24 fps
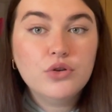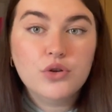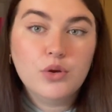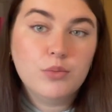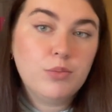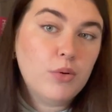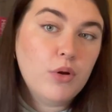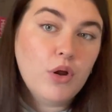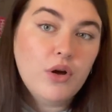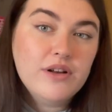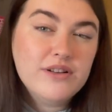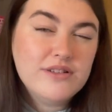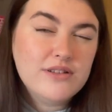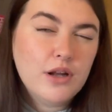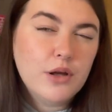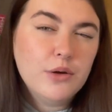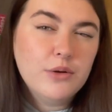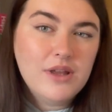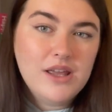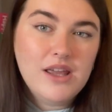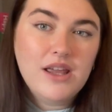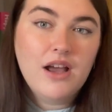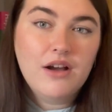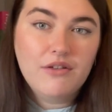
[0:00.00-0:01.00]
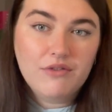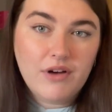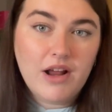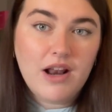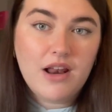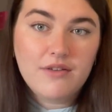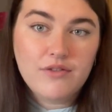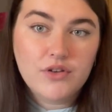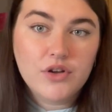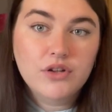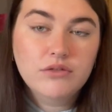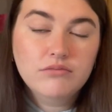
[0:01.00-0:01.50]
the plot is low-key
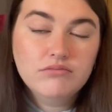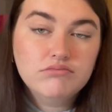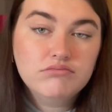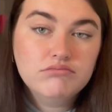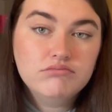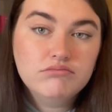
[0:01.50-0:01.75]
irrelevant.